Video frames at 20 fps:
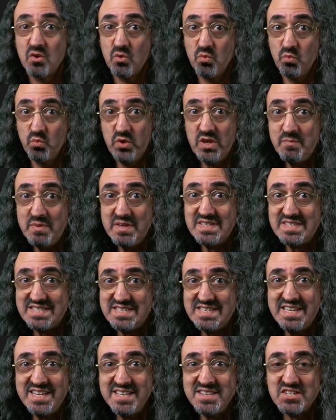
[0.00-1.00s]
we'd be
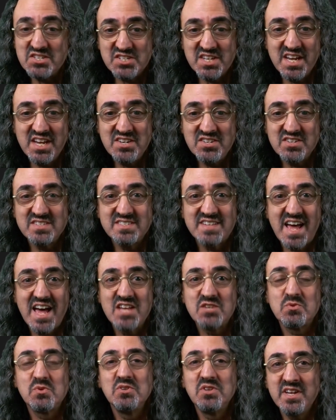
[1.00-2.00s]
seeing the changes
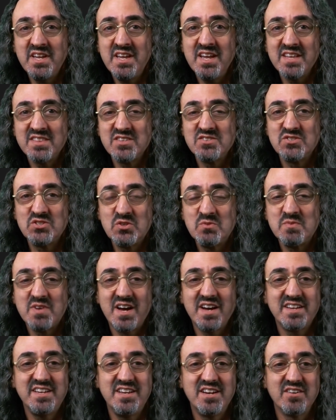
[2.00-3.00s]
as we're looking at the Zoom
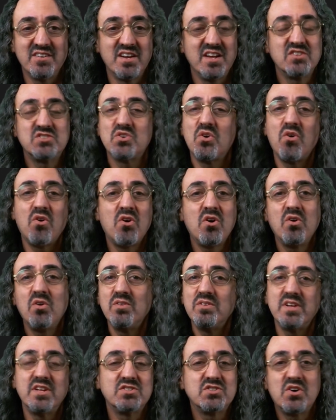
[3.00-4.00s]
Doc here. It's
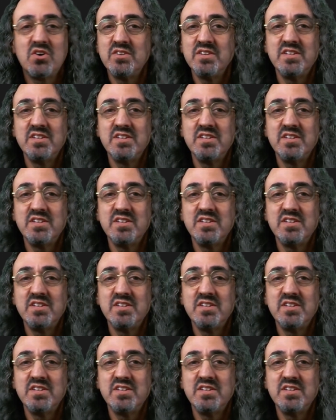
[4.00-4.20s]
all